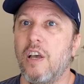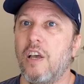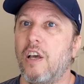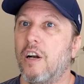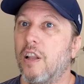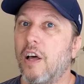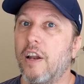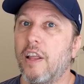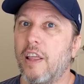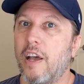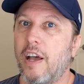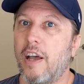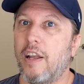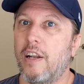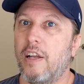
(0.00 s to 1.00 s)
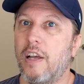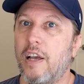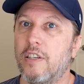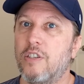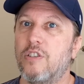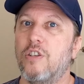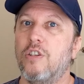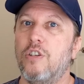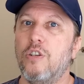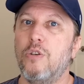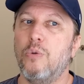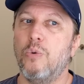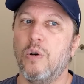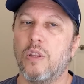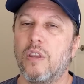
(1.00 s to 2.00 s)
And a lot of that has to
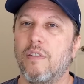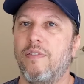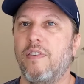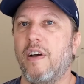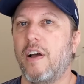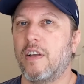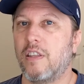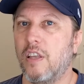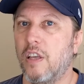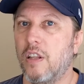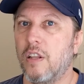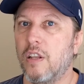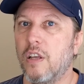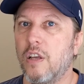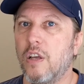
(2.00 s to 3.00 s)
do with the fact that